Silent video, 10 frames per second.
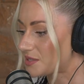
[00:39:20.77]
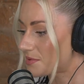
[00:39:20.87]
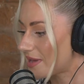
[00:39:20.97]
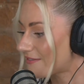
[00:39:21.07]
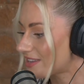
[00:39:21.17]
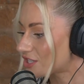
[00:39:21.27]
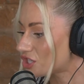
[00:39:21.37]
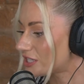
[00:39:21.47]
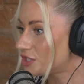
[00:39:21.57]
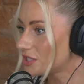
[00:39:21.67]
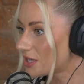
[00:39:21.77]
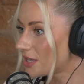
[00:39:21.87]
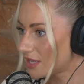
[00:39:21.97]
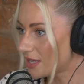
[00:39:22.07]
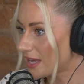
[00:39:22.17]
but we haven't actually
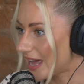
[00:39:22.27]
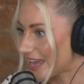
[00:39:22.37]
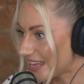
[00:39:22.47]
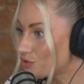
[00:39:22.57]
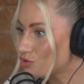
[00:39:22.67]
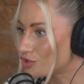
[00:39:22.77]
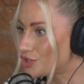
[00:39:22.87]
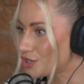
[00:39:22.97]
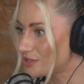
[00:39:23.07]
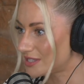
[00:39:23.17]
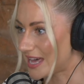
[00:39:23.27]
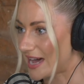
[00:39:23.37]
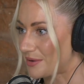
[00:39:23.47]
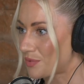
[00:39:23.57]
introduced that.